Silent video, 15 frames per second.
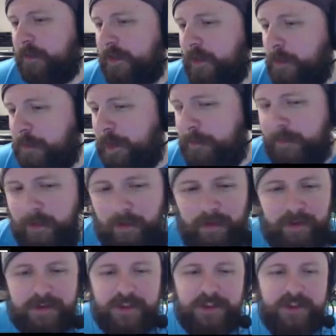We're gonna open up. Oh,
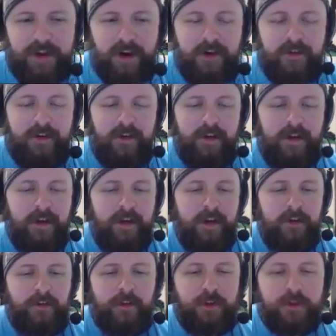there's a start.
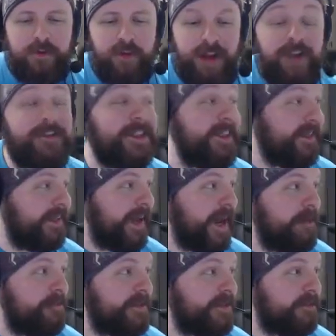For those of you that haven't seen the
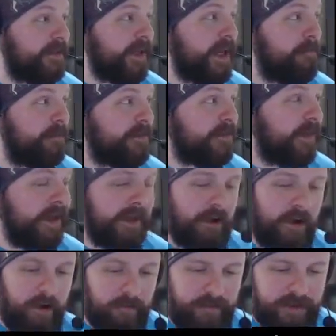game, this is what the game looks like.
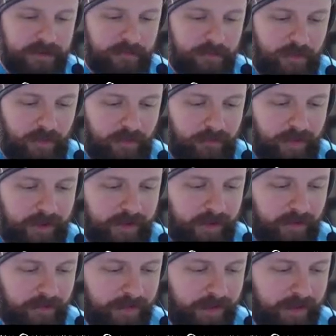Oh, let's move our Viking
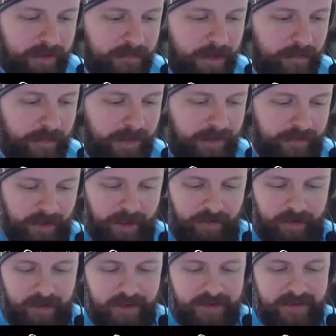over there. Come on, buddy. There
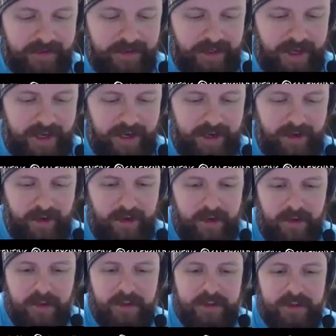he is. Yeah.
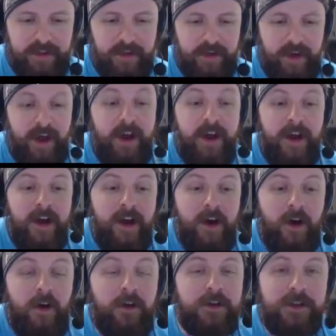This is the
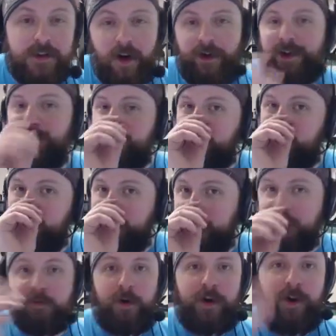starting zone. This
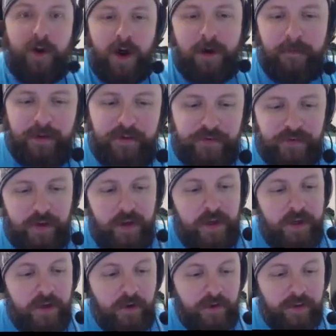is where your hub is.
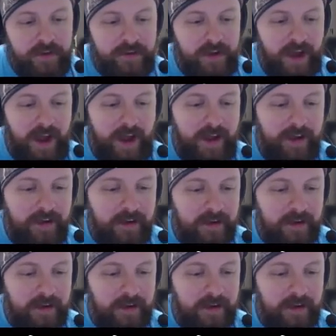You go to this guy.